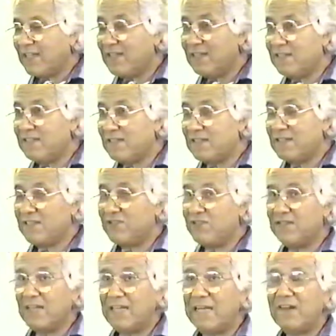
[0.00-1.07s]
And it says they
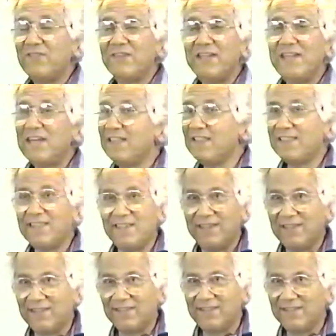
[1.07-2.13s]
should allow nothing,
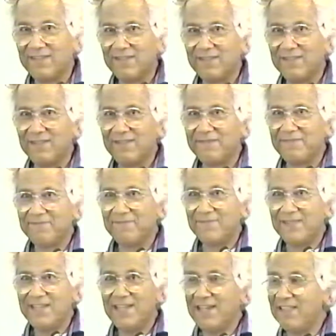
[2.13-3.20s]

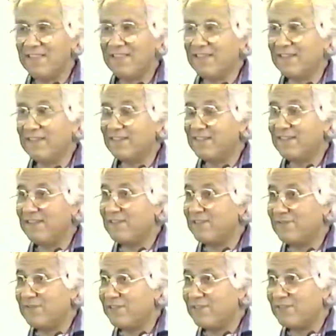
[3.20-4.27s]
nothing to
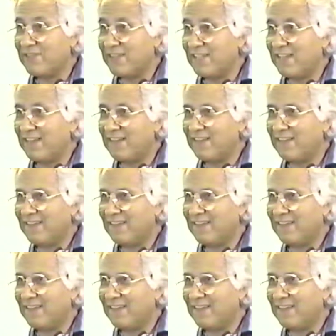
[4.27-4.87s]
interfere with that.